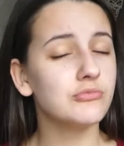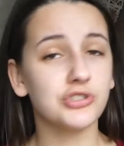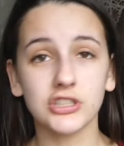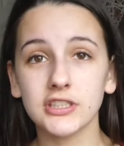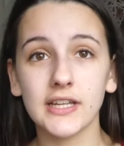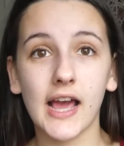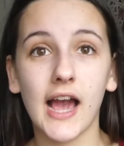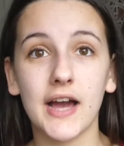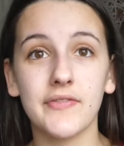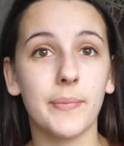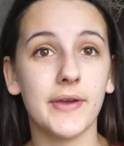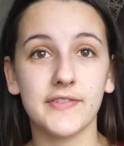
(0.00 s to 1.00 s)
Just gonna
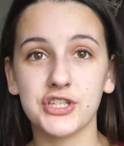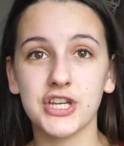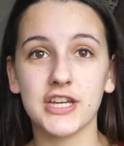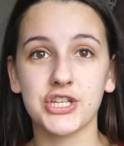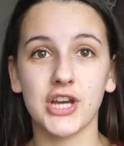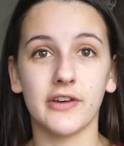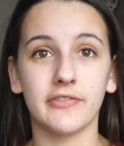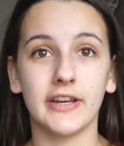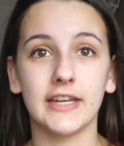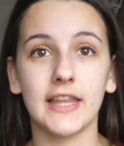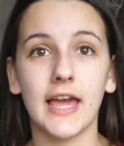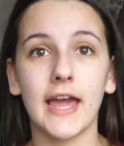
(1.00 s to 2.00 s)
have a bit of a chit chat
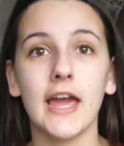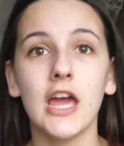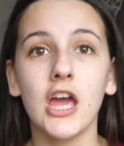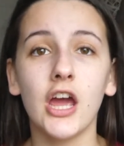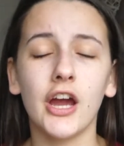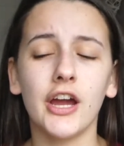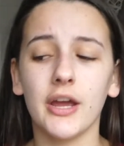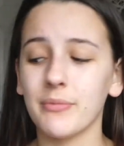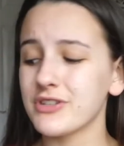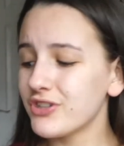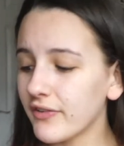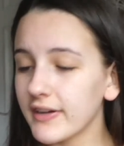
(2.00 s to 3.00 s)
really.
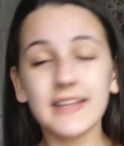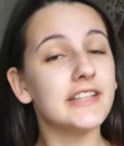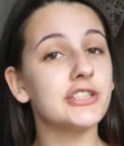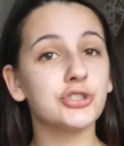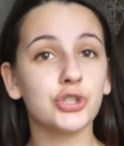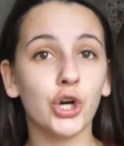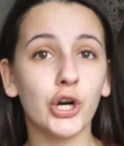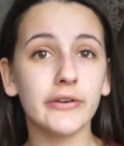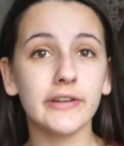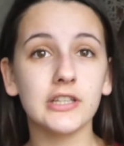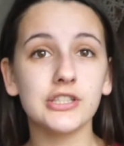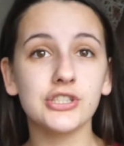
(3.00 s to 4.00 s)
It's not really a
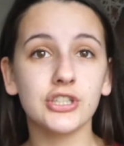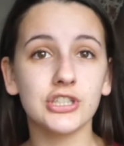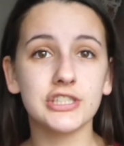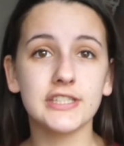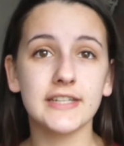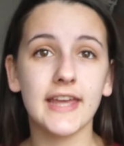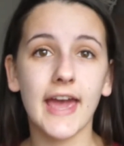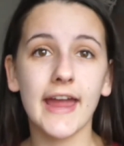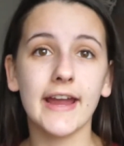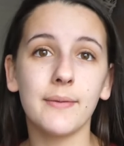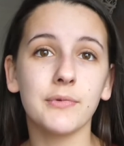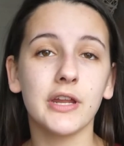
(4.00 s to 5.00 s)
tutorial as such
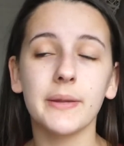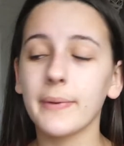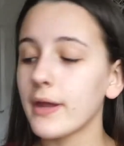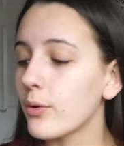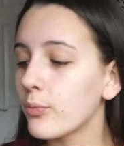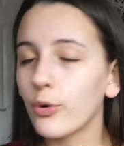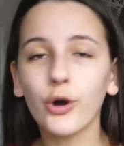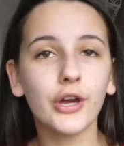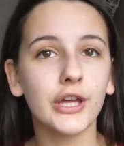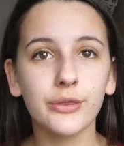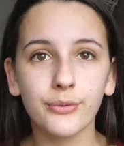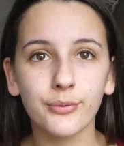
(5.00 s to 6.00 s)
today. I'm gonna be
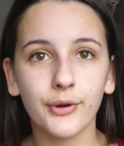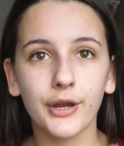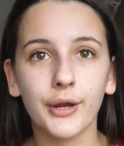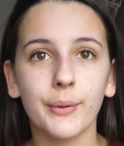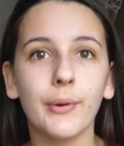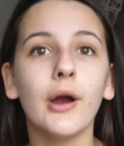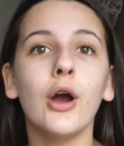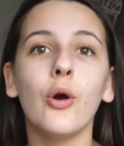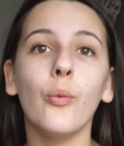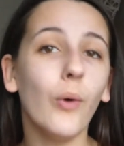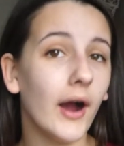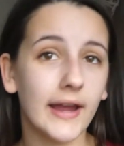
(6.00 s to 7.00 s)
walking through
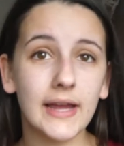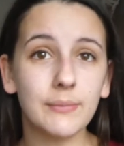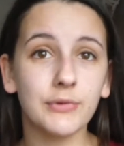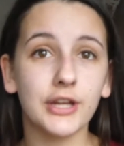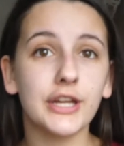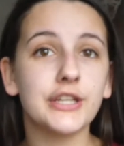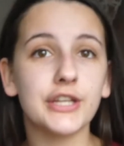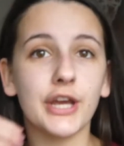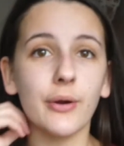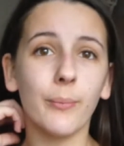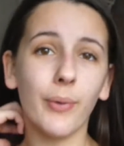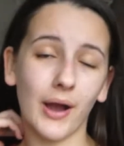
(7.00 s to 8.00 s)
what I am gonna
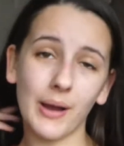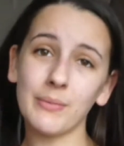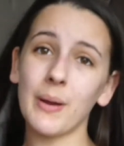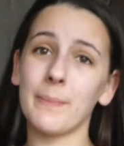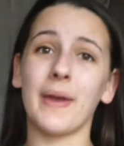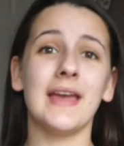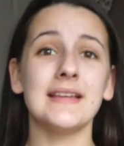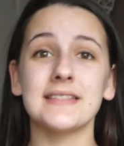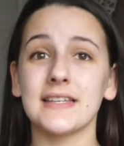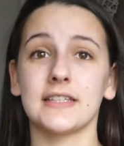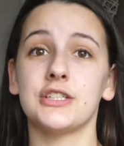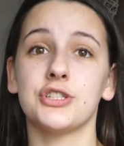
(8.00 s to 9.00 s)
do, but I'm
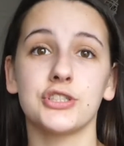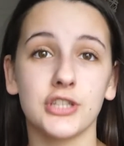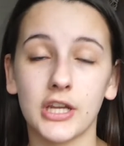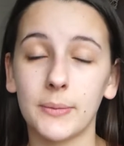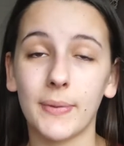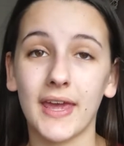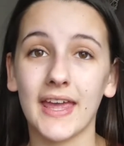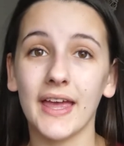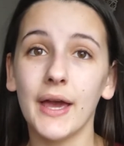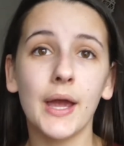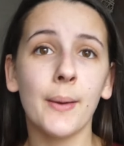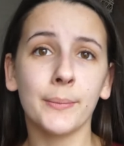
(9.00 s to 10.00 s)
basically just gonna be
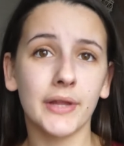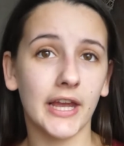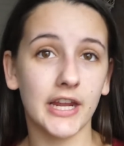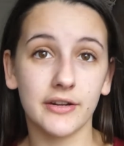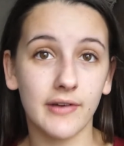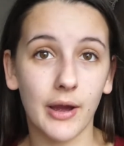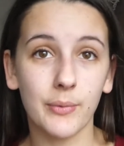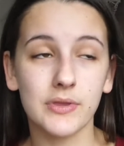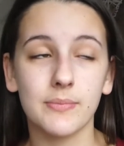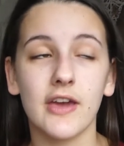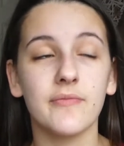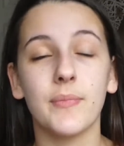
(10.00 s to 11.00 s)
playing around with a
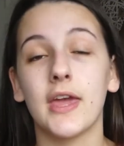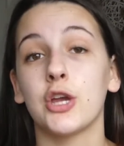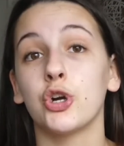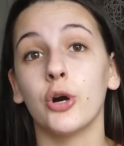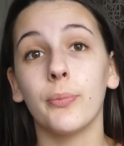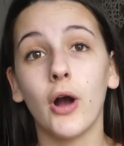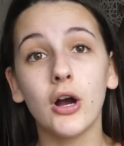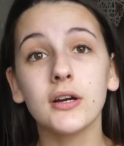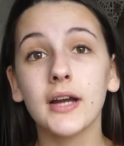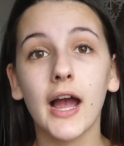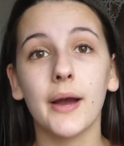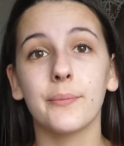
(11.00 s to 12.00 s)
bit of makeup
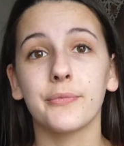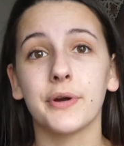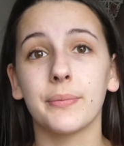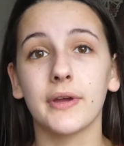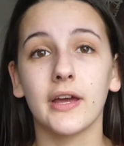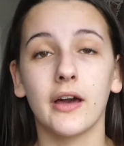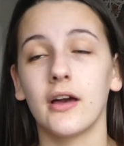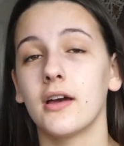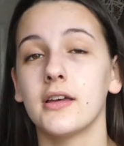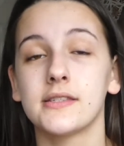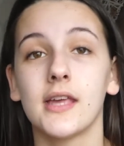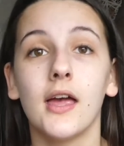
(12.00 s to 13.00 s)
on camera
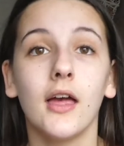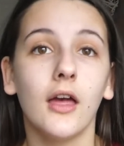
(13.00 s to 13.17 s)
because